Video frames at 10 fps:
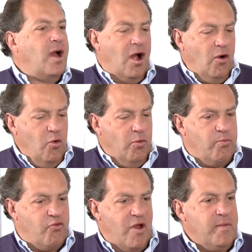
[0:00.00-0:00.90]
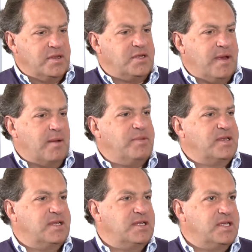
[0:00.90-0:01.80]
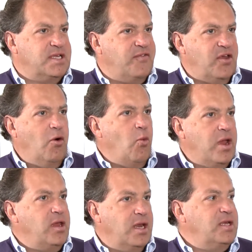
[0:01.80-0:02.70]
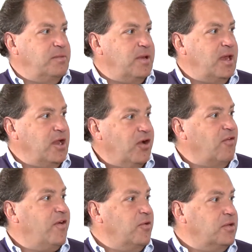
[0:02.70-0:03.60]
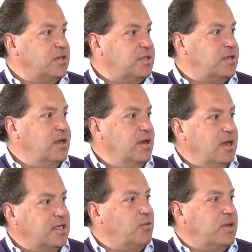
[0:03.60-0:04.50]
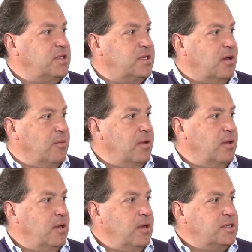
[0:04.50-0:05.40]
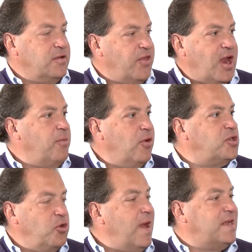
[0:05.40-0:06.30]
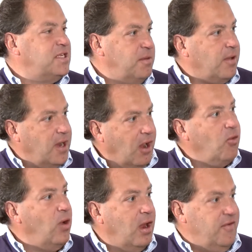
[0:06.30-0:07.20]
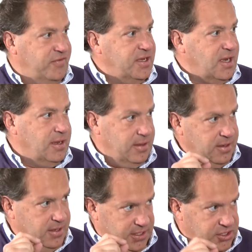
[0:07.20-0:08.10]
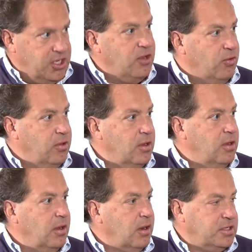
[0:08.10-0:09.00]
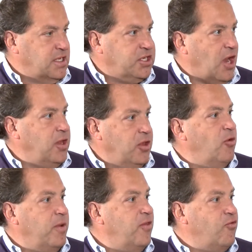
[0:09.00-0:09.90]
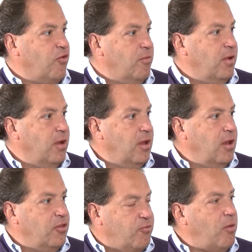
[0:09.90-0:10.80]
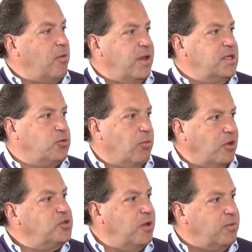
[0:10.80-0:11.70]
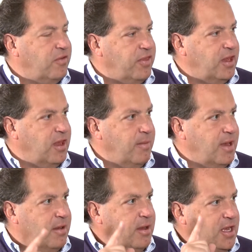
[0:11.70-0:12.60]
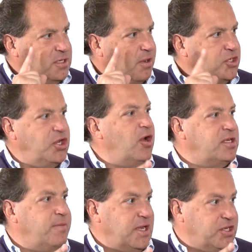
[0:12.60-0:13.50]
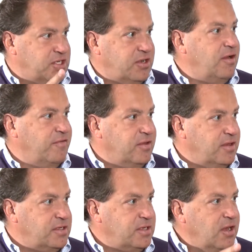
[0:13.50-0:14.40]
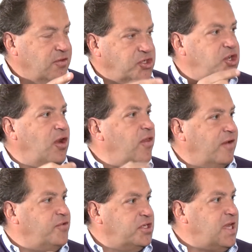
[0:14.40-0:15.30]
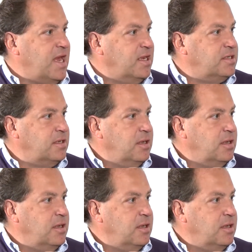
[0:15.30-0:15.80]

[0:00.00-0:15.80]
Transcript: whole premise about business is that if you're not where you need to be and you're not focused, it's a waste of time. So the only person who matters in my whole life today is you, because there's only you and me in the room. The problem is, what most people are thinking about is my journey to Manchester after this, the journey that I've just had,